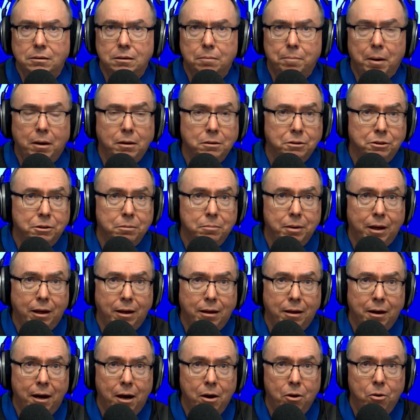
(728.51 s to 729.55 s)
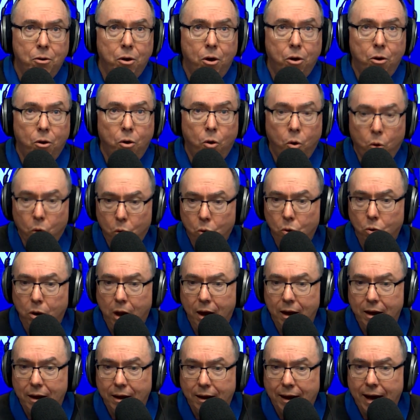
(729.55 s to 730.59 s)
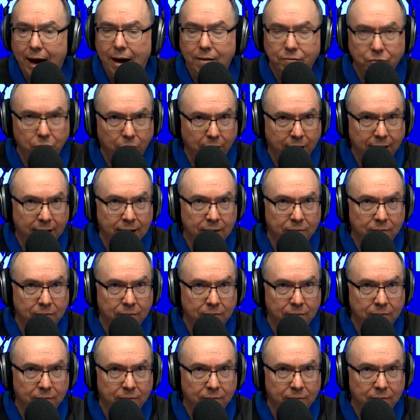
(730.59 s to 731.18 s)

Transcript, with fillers: supposed to be, you know, all covering.